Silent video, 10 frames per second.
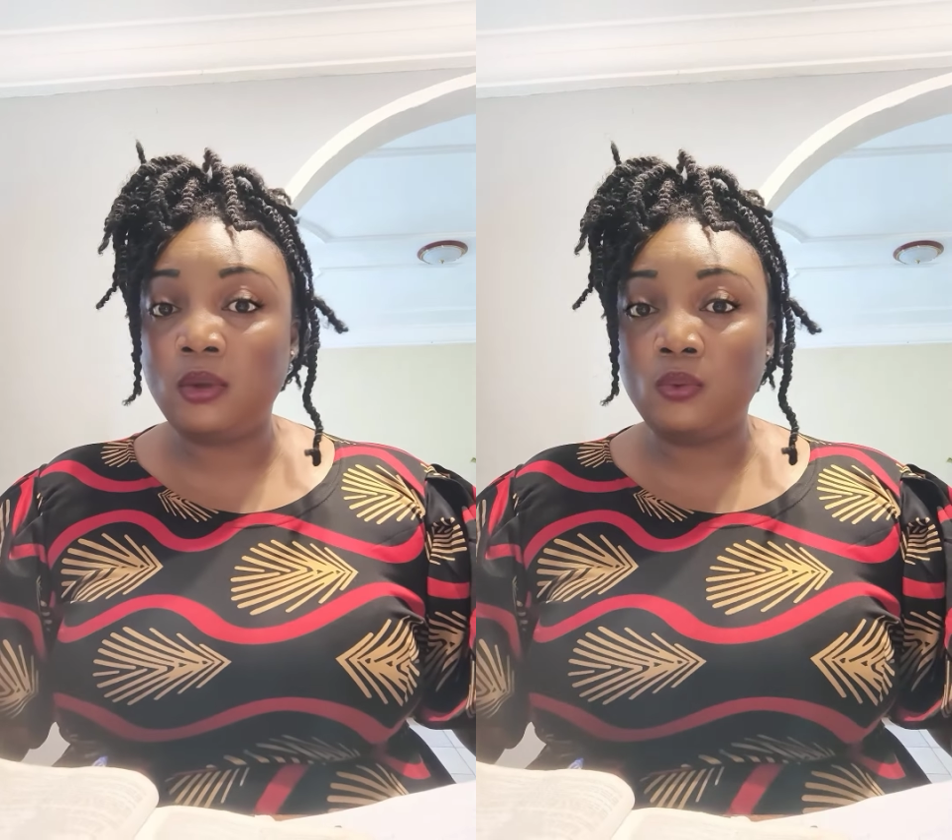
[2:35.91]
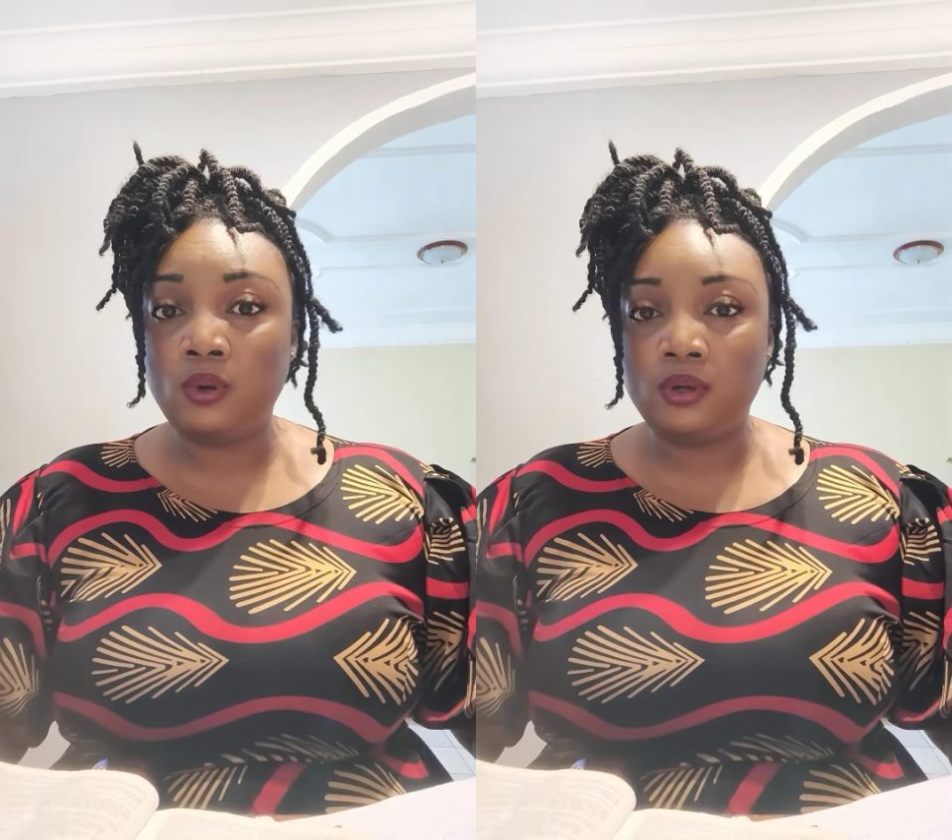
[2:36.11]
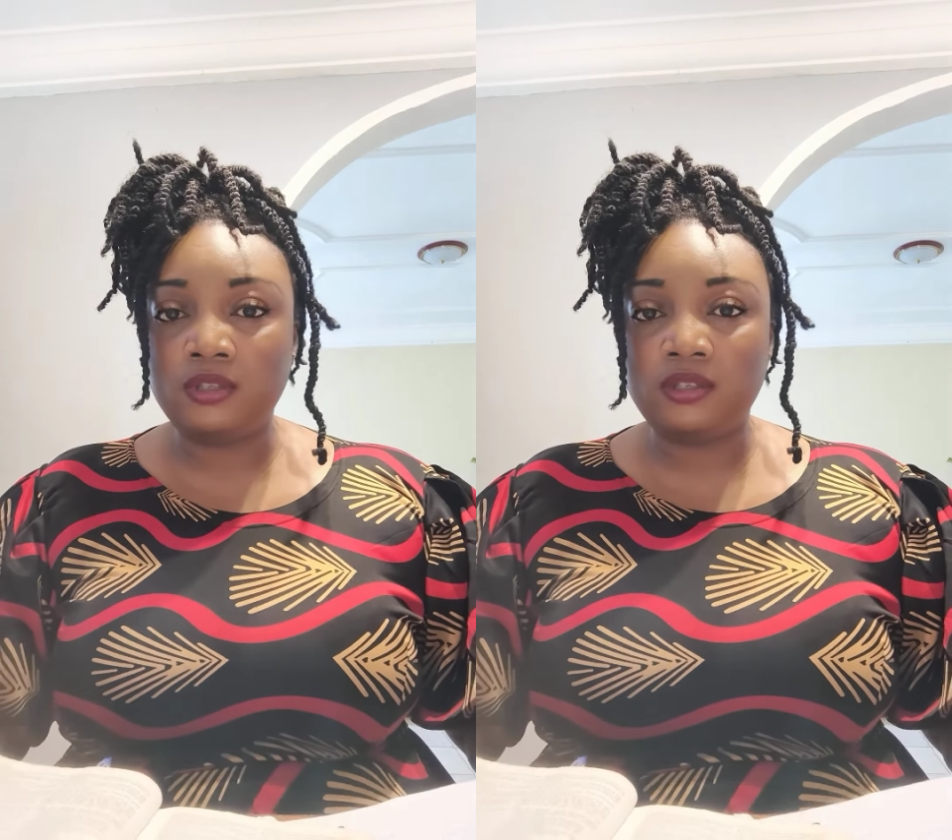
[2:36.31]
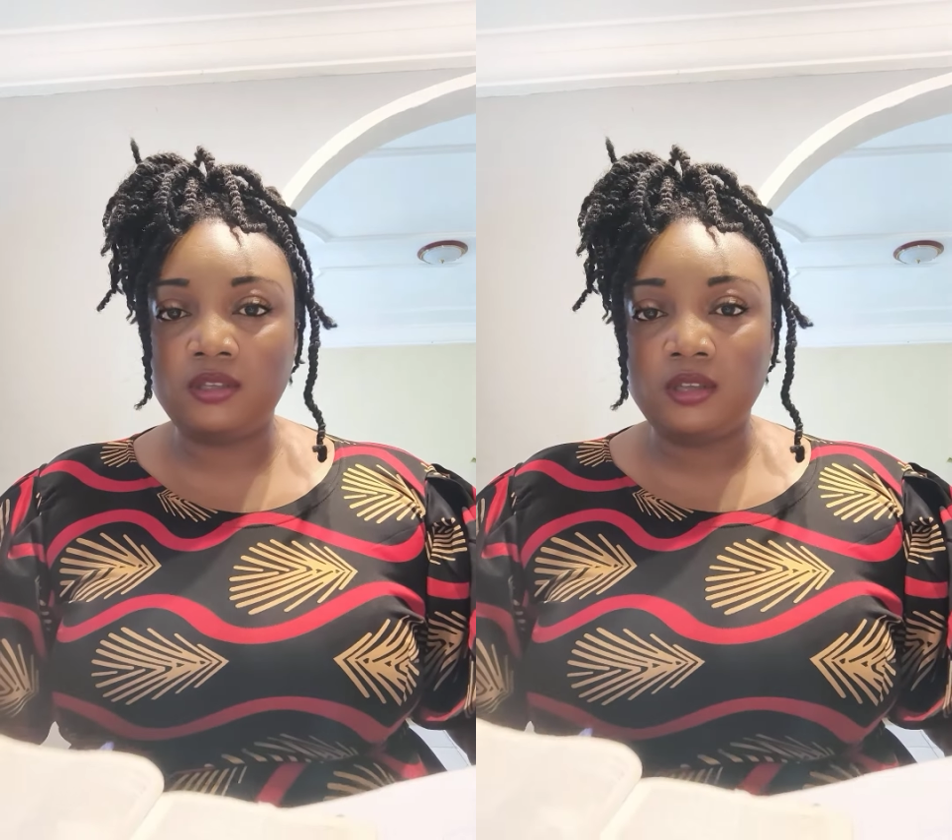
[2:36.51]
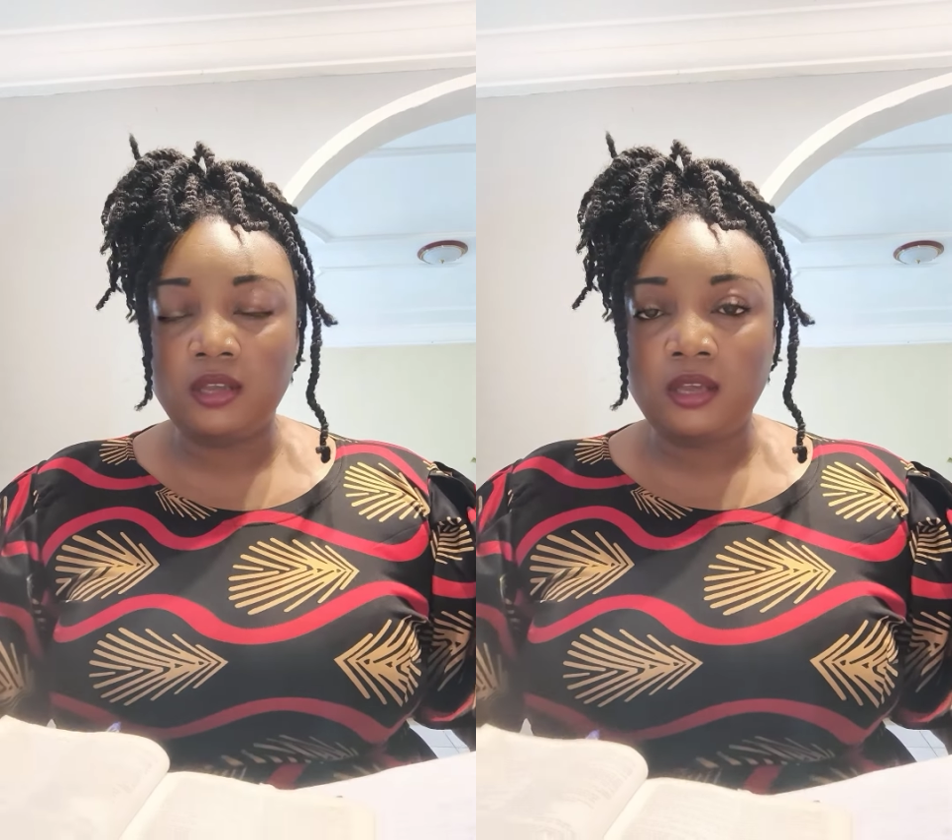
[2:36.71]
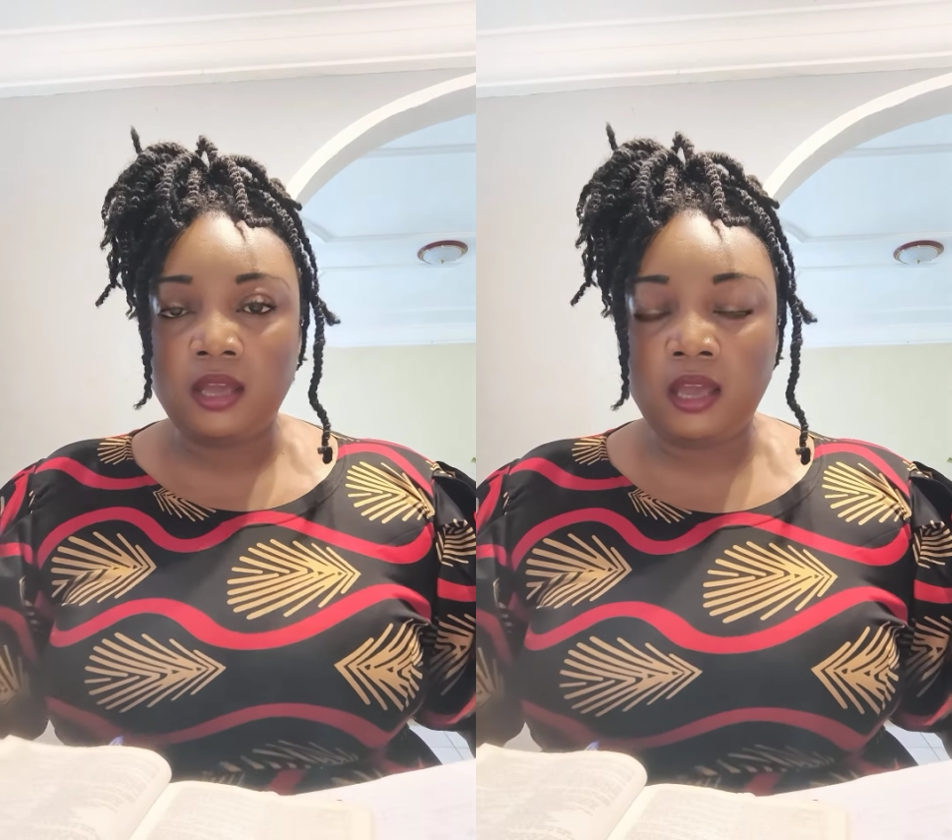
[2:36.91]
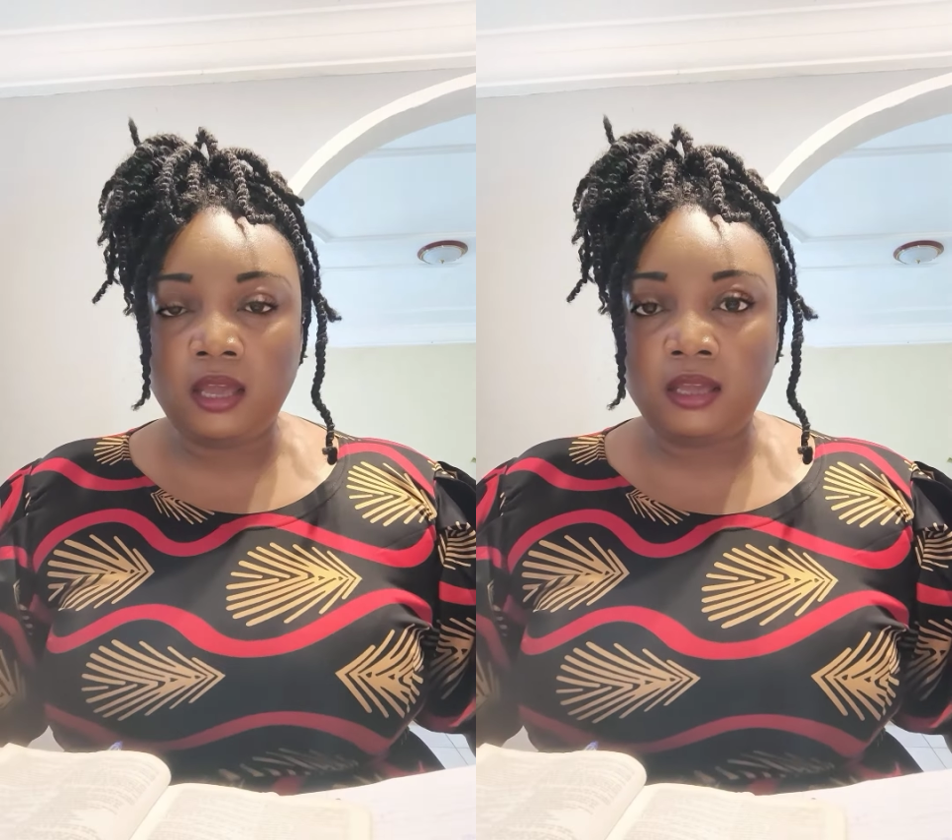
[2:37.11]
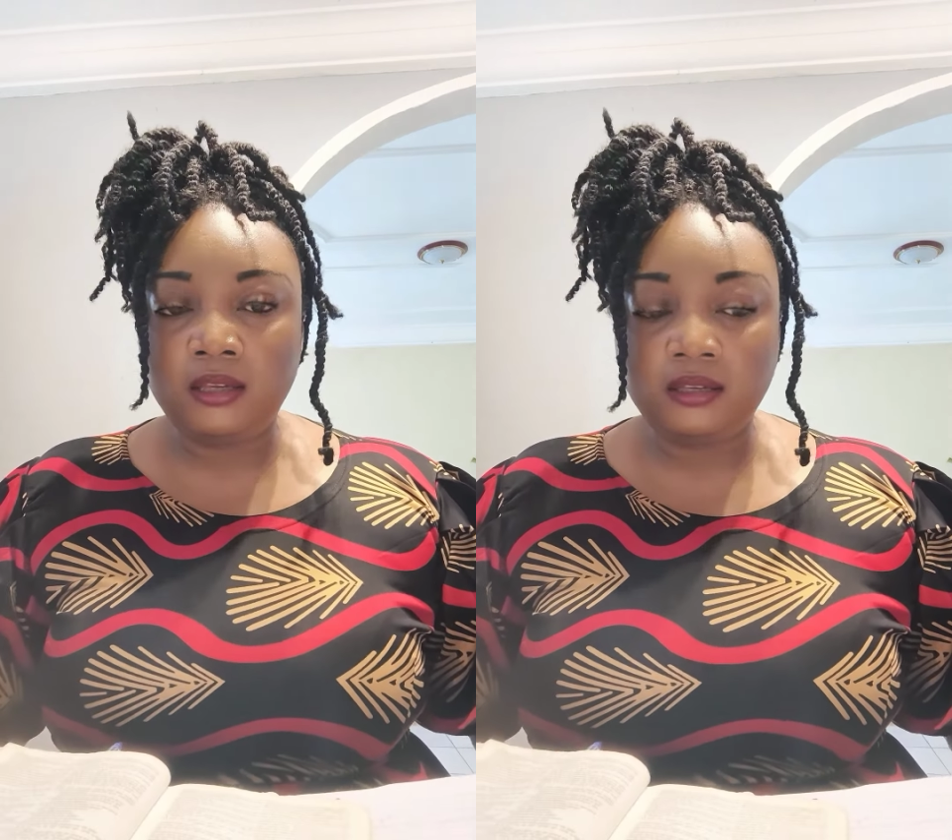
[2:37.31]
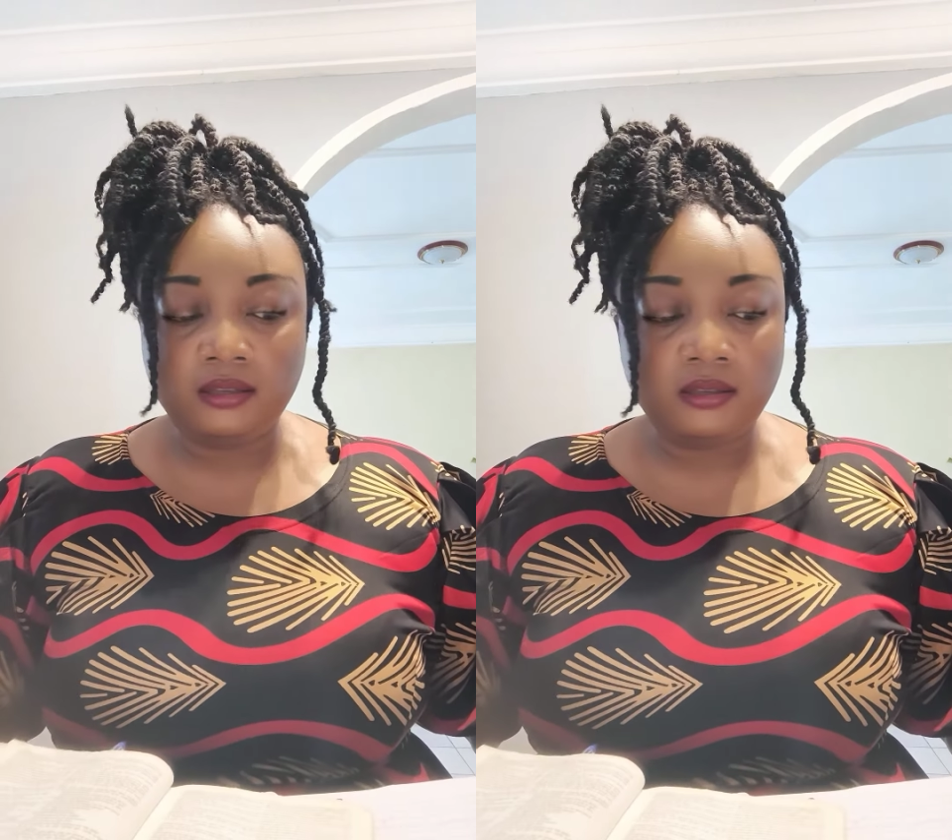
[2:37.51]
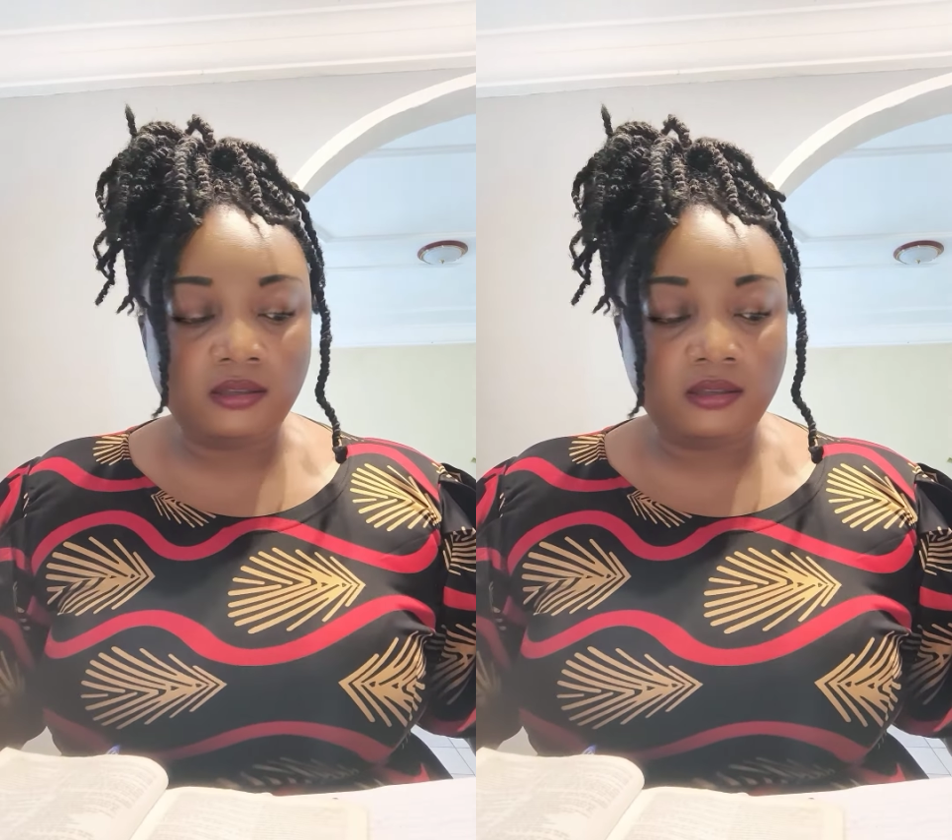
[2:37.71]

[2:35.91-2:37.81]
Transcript: works and